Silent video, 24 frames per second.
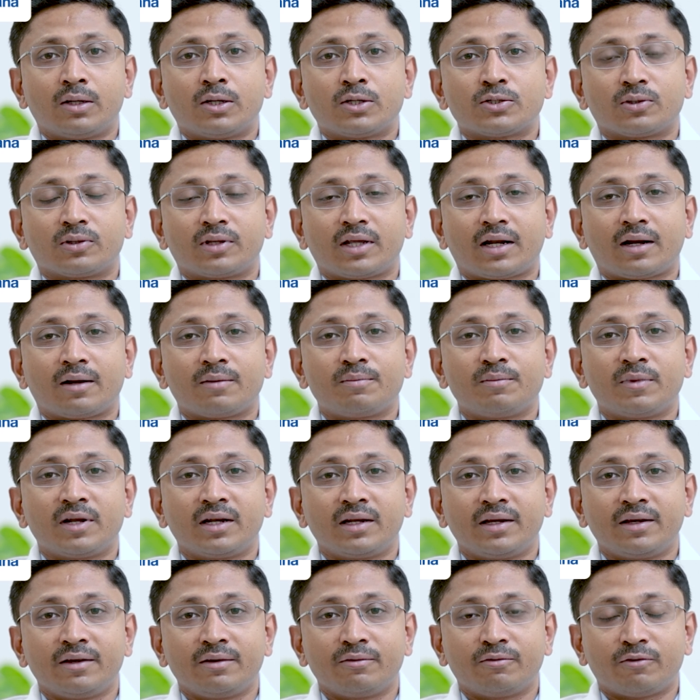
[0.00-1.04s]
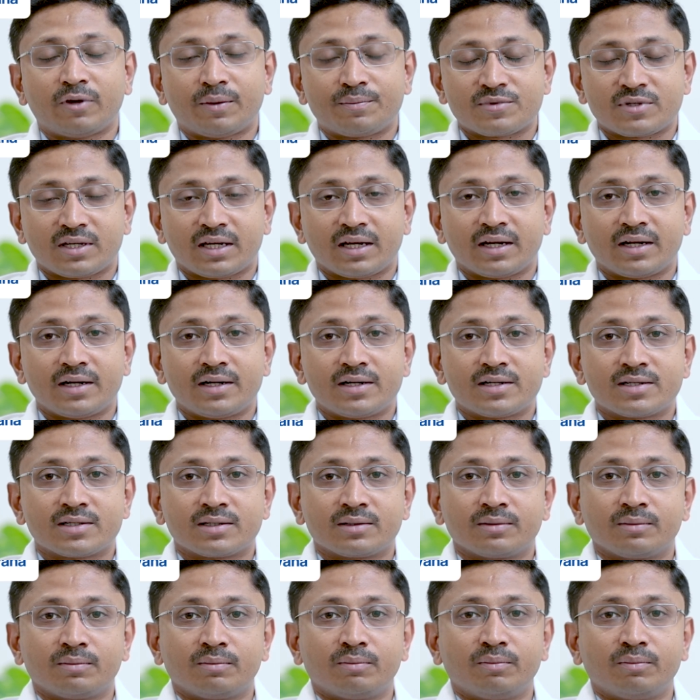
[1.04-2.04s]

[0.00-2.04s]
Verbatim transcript: so there are many websites,